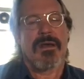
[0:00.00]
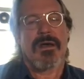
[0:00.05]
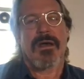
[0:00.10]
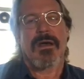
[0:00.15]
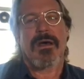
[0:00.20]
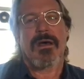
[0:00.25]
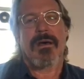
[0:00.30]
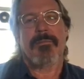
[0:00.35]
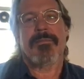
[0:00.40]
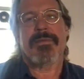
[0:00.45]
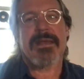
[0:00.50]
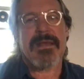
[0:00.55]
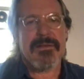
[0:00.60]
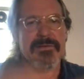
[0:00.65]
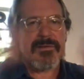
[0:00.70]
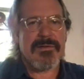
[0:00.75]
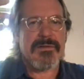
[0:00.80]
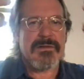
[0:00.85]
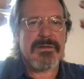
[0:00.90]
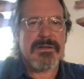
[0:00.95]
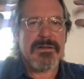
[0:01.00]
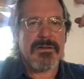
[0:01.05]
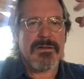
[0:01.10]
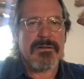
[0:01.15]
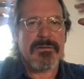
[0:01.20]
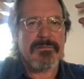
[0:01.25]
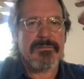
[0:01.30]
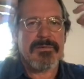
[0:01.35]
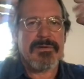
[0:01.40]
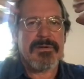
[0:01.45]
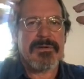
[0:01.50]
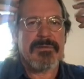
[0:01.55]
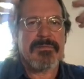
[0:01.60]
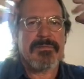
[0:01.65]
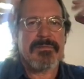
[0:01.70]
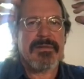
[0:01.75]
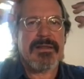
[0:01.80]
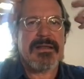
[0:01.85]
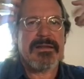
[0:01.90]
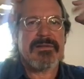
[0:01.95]
um, has the little uh,
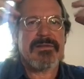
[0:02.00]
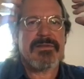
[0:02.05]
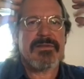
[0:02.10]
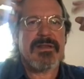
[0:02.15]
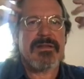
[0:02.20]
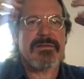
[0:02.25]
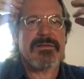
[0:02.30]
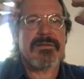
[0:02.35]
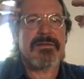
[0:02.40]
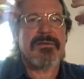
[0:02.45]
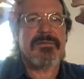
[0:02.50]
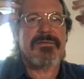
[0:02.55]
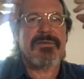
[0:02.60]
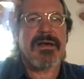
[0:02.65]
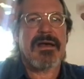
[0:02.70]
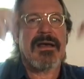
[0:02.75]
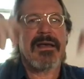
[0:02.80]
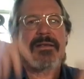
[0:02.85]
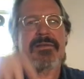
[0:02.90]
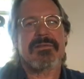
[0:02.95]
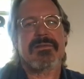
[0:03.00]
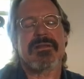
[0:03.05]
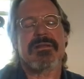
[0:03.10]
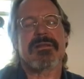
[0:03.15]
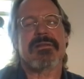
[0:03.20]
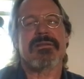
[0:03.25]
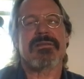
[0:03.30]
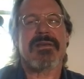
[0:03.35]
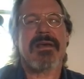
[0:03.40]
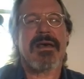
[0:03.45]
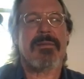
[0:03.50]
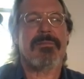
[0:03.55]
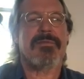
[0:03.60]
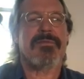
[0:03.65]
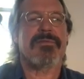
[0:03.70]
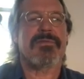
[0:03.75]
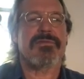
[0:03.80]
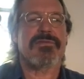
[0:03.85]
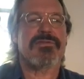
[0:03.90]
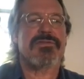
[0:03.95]
light sensitive eyes on the top
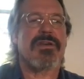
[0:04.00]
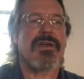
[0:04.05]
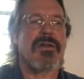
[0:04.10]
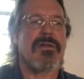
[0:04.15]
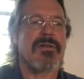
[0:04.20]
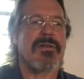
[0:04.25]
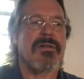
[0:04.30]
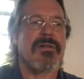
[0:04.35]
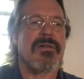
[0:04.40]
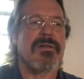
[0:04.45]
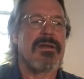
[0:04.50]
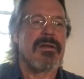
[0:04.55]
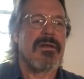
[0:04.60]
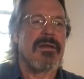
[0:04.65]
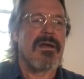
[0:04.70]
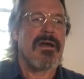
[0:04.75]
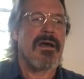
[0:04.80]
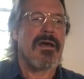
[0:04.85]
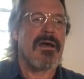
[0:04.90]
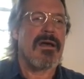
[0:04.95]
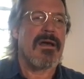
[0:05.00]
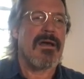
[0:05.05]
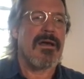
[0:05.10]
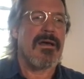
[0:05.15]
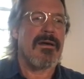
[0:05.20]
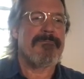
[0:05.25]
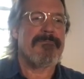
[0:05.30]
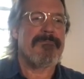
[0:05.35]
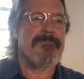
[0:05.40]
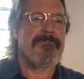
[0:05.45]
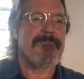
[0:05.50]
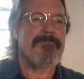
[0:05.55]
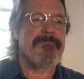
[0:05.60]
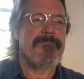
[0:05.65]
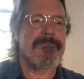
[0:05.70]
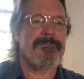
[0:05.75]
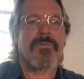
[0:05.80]
of the shell. Um,